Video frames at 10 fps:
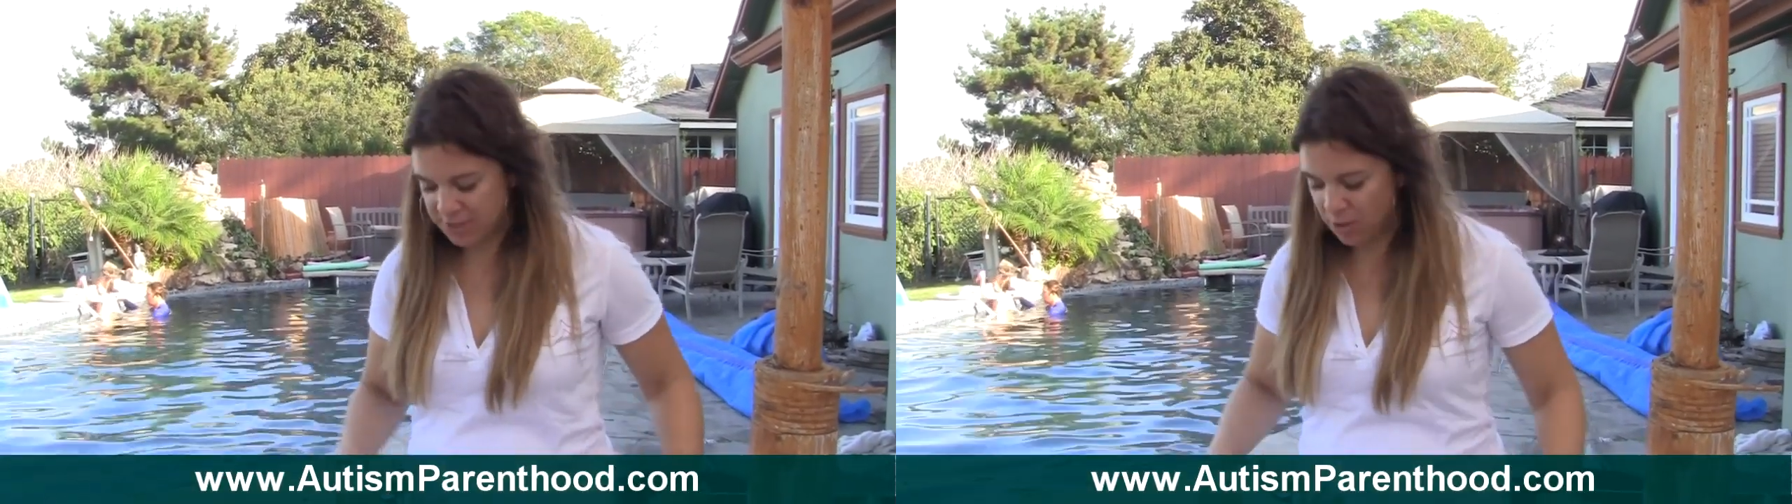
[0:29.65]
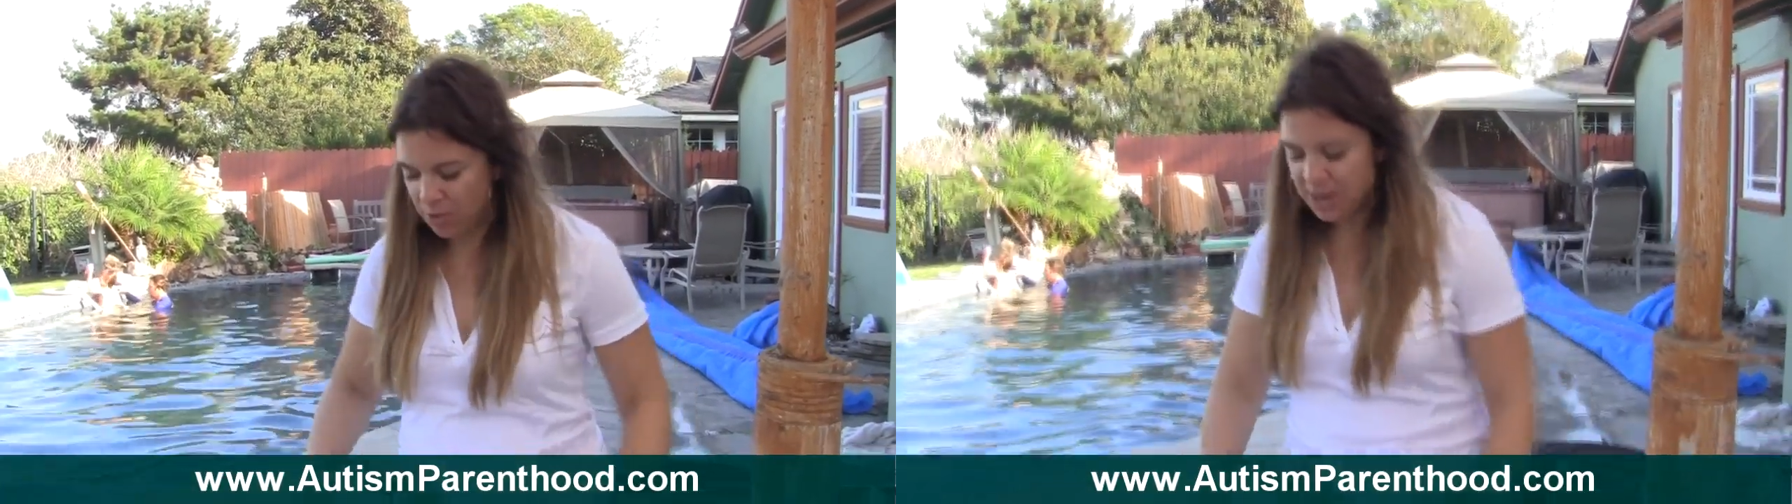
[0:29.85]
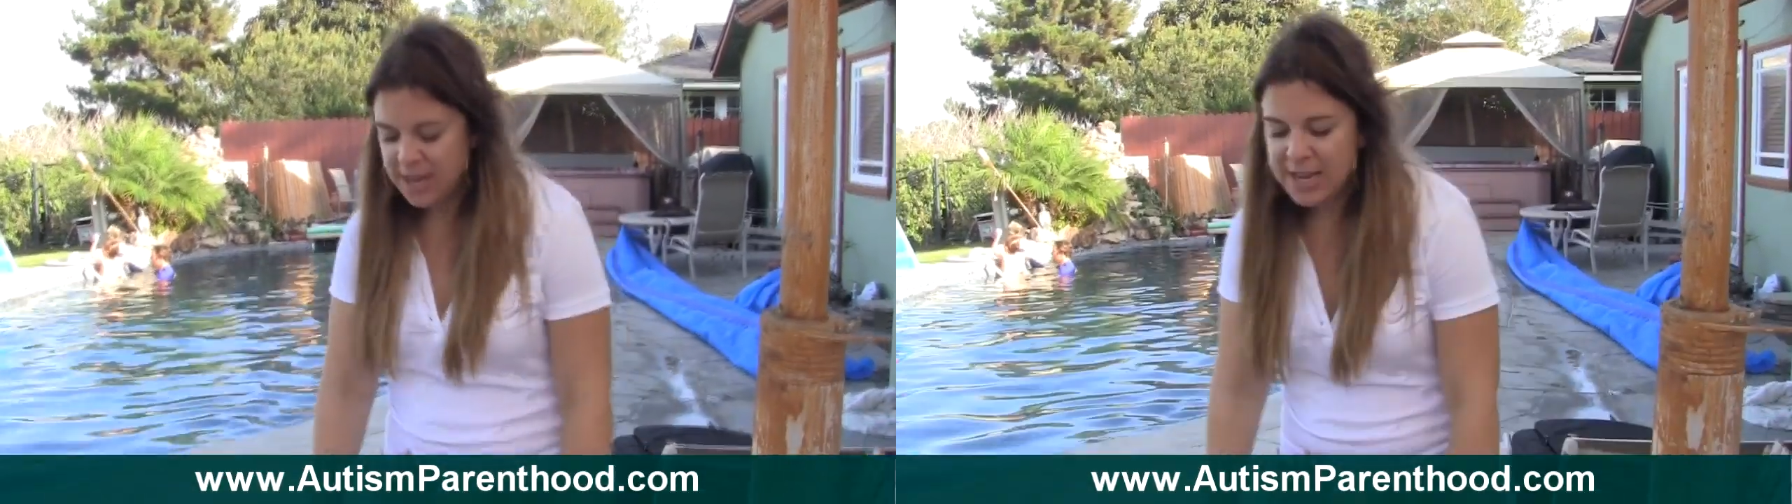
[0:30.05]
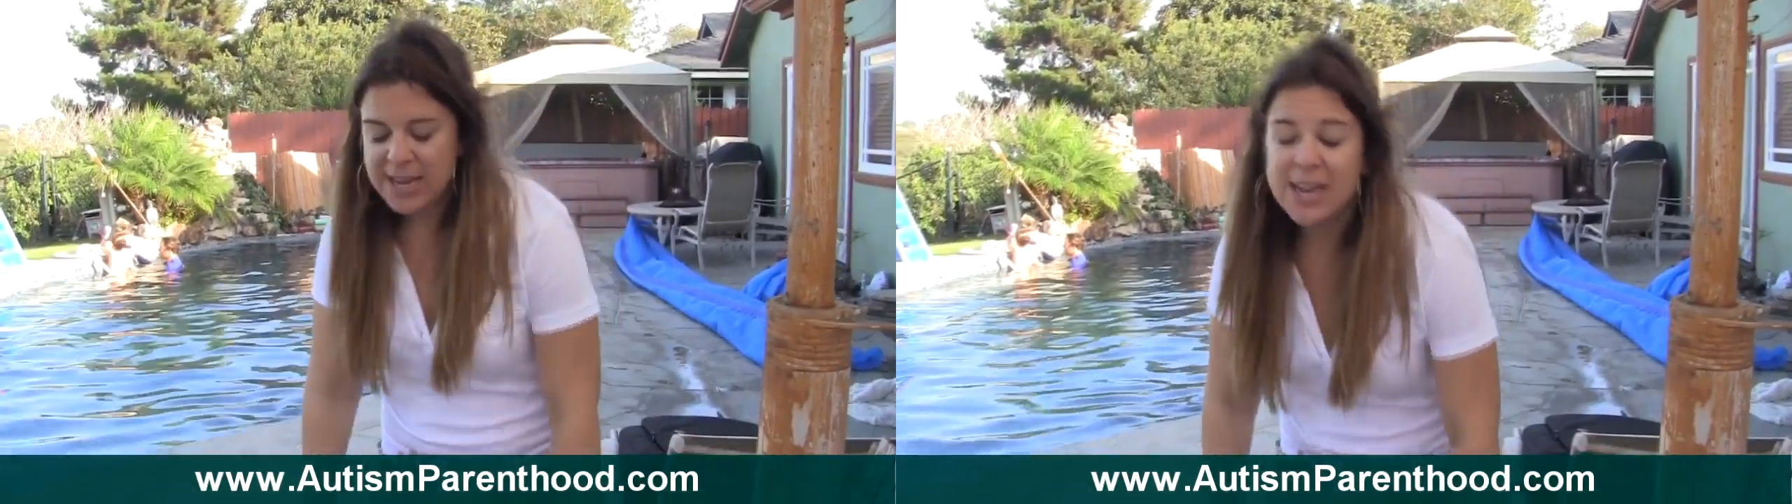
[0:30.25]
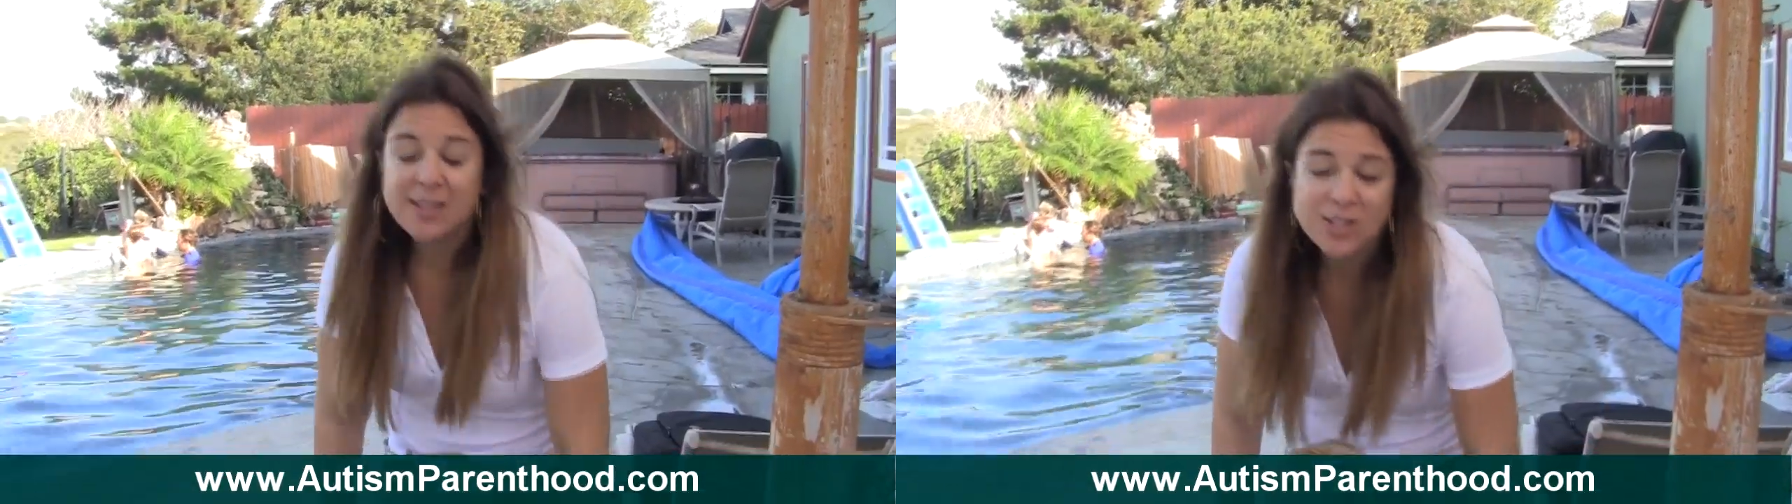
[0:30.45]
So
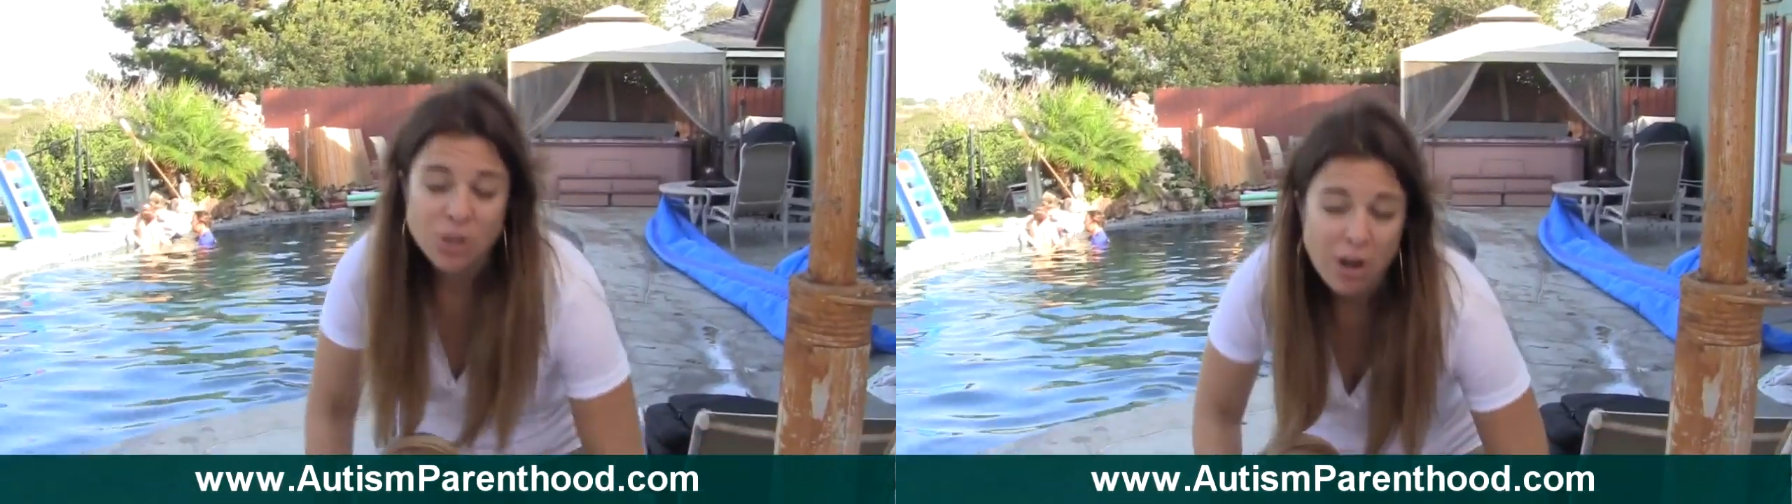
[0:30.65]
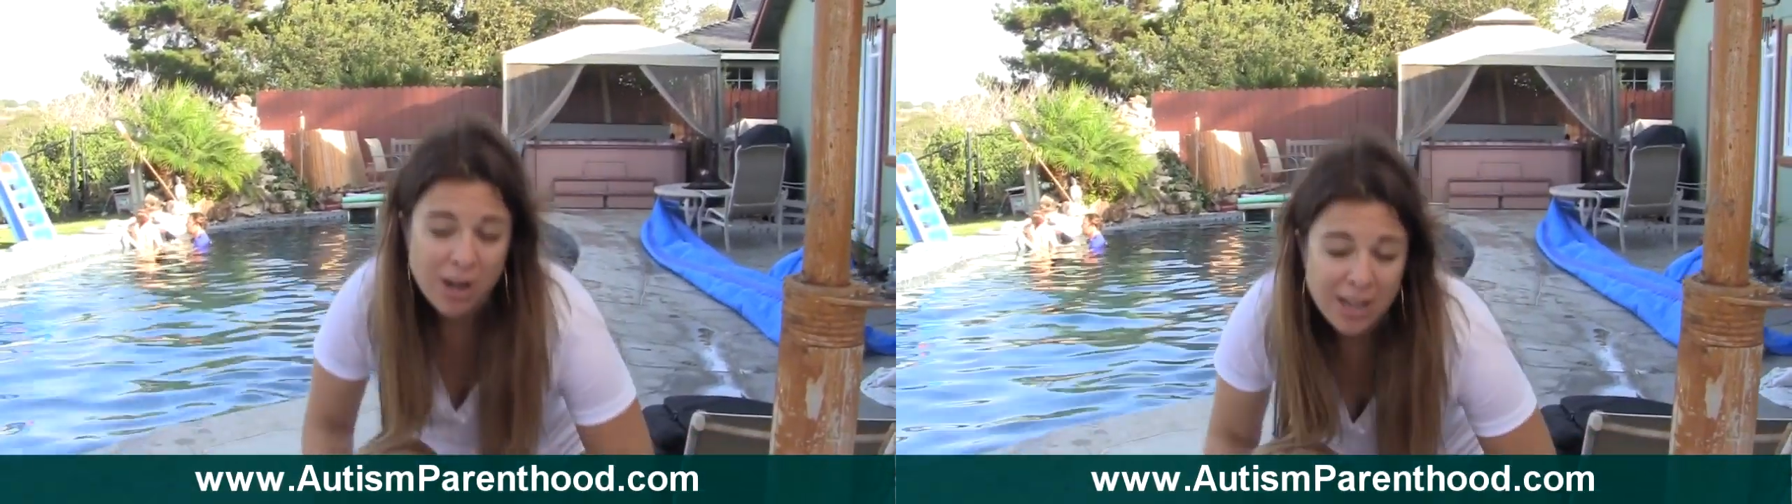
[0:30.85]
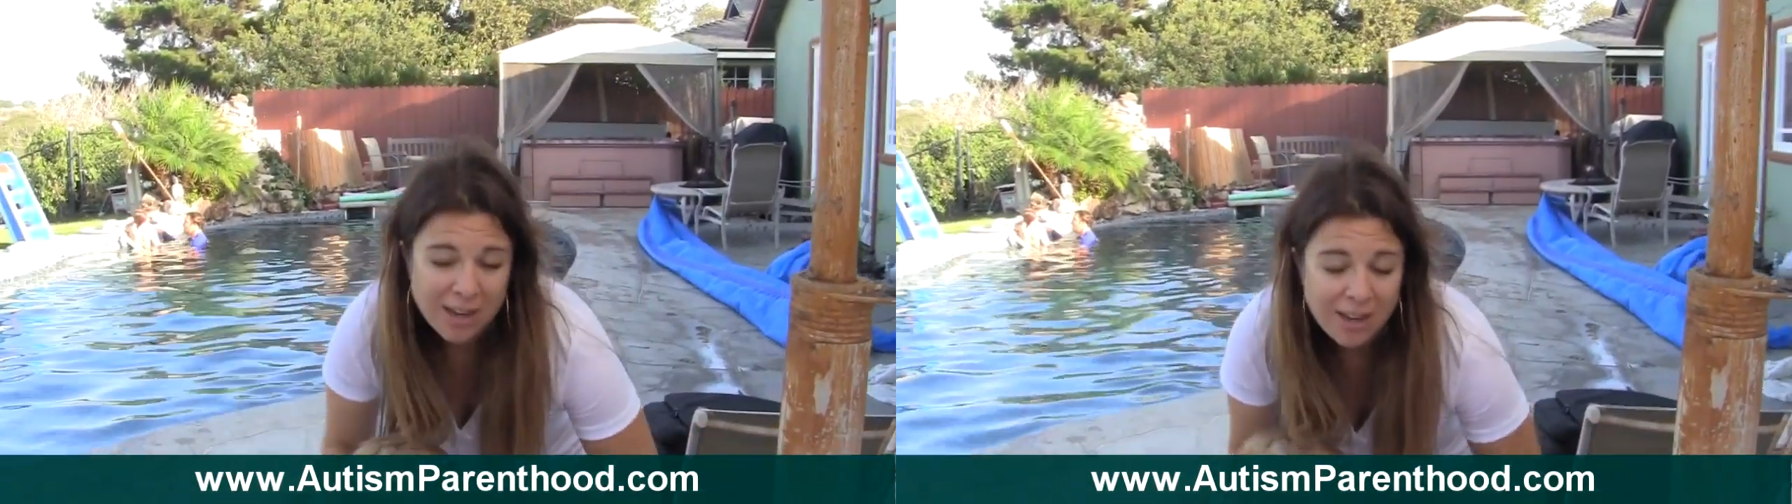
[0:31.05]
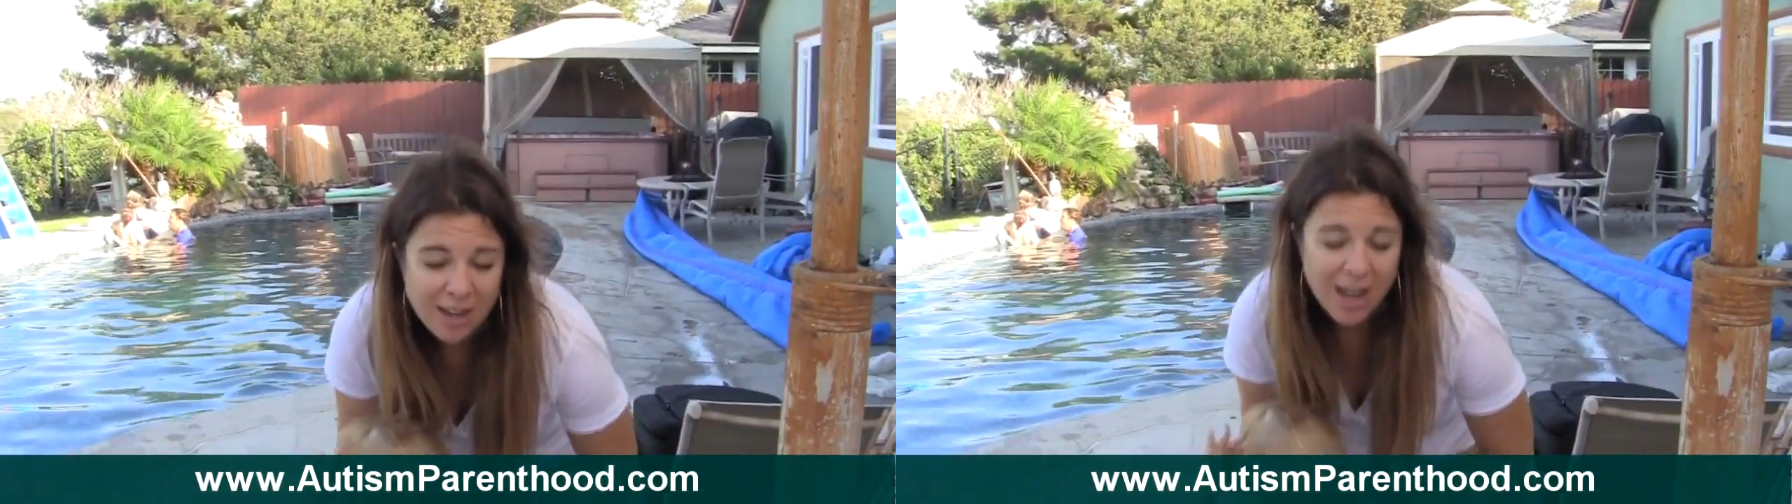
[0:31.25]
he had started